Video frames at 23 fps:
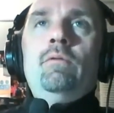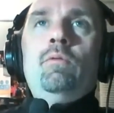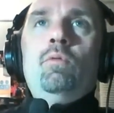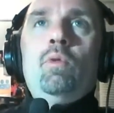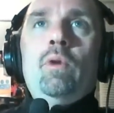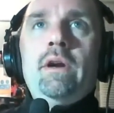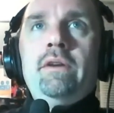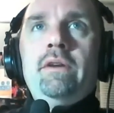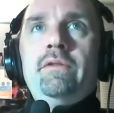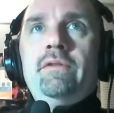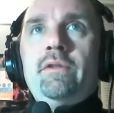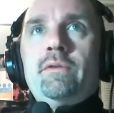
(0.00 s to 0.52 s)

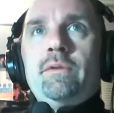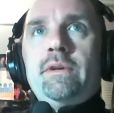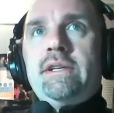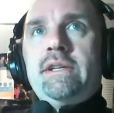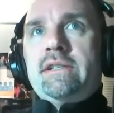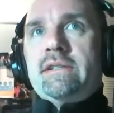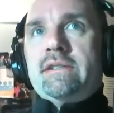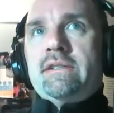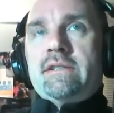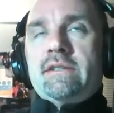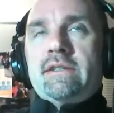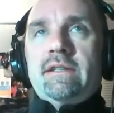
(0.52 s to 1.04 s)
one of the
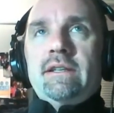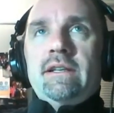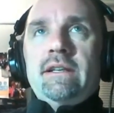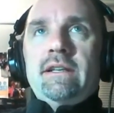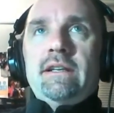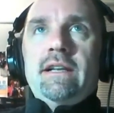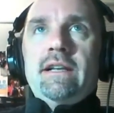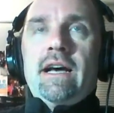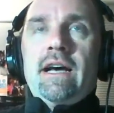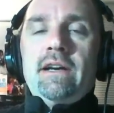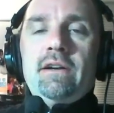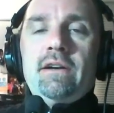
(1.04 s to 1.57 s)
reasons,
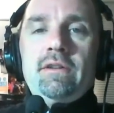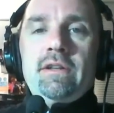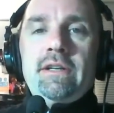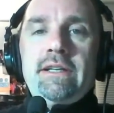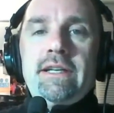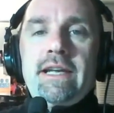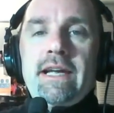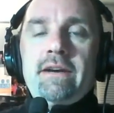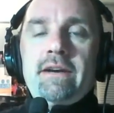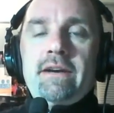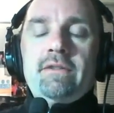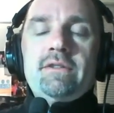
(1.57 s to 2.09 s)
not only
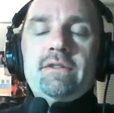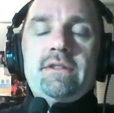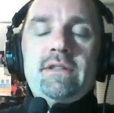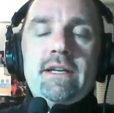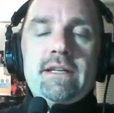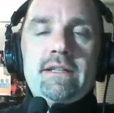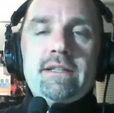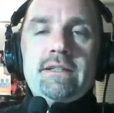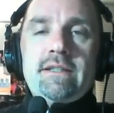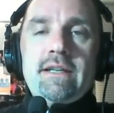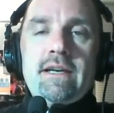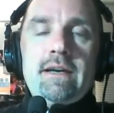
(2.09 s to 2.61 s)
now is
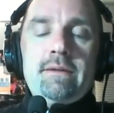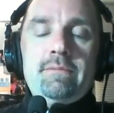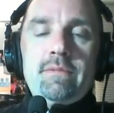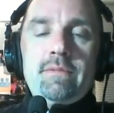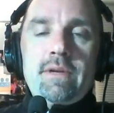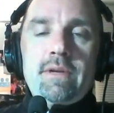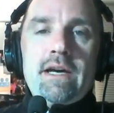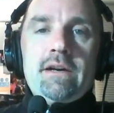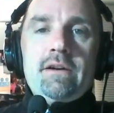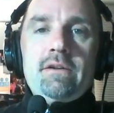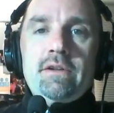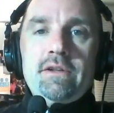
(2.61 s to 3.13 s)
not the time,
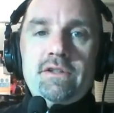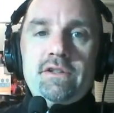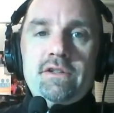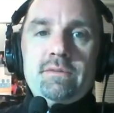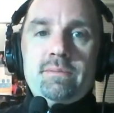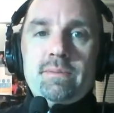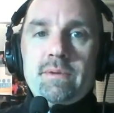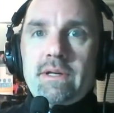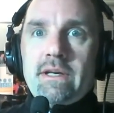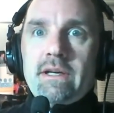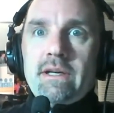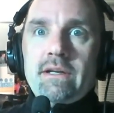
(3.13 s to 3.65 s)
not only
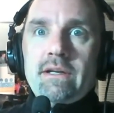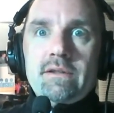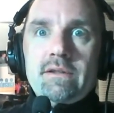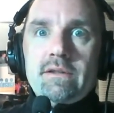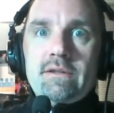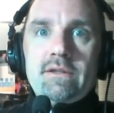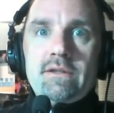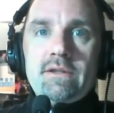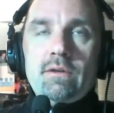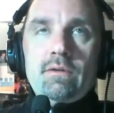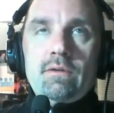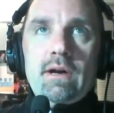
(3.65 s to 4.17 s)
just because
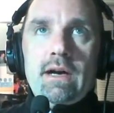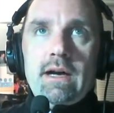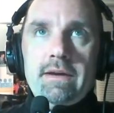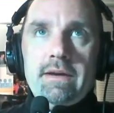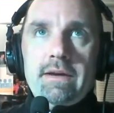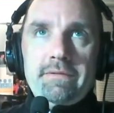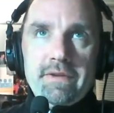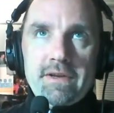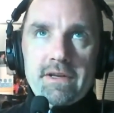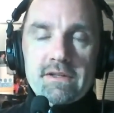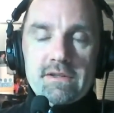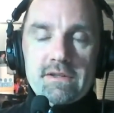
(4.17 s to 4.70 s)
it's so
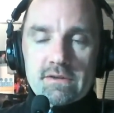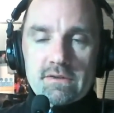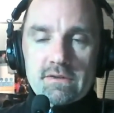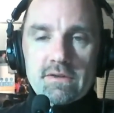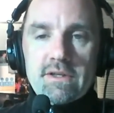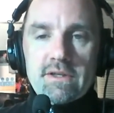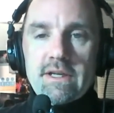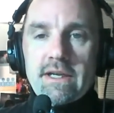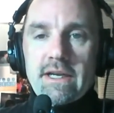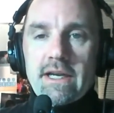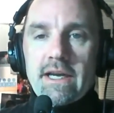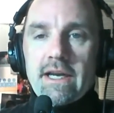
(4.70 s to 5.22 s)
obvious
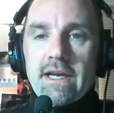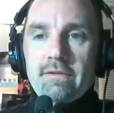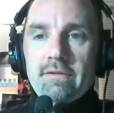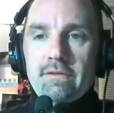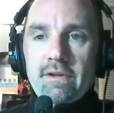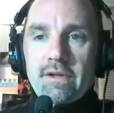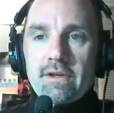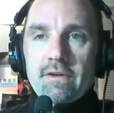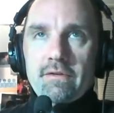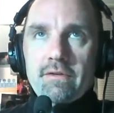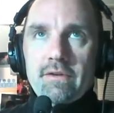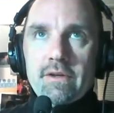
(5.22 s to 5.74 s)
looking at,
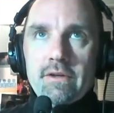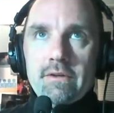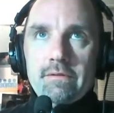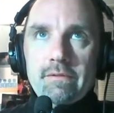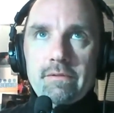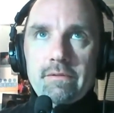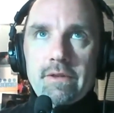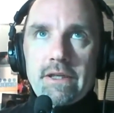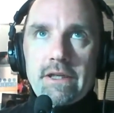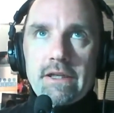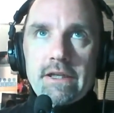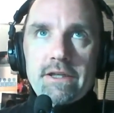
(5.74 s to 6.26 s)
the
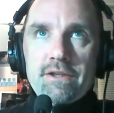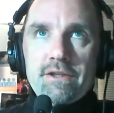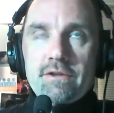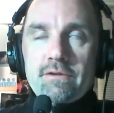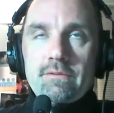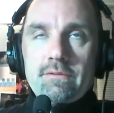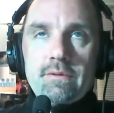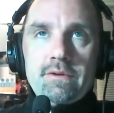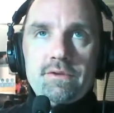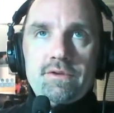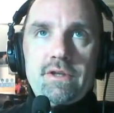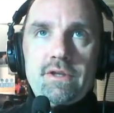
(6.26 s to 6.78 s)
League of
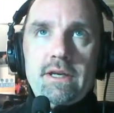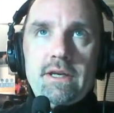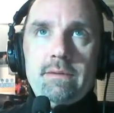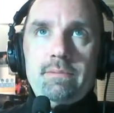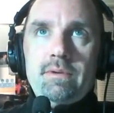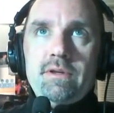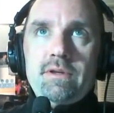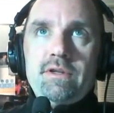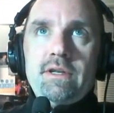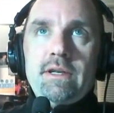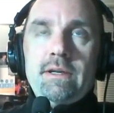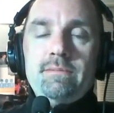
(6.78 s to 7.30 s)
Legends World
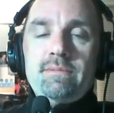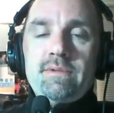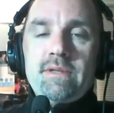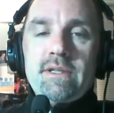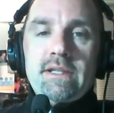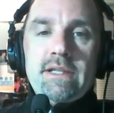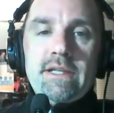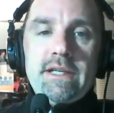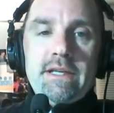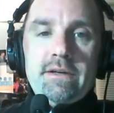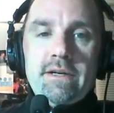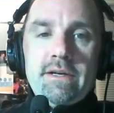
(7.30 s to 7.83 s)
Championships
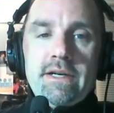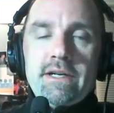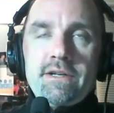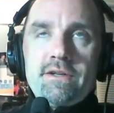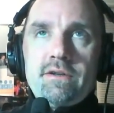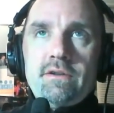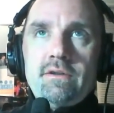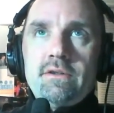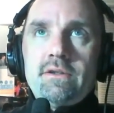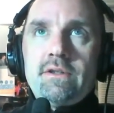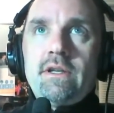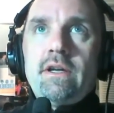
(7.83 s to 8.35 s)
and the
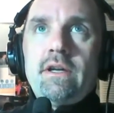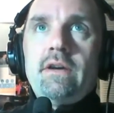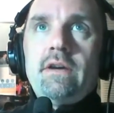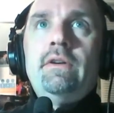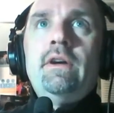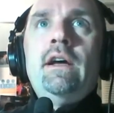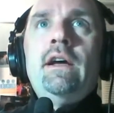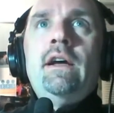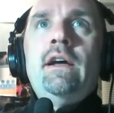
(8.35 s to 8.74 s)
international and stuff,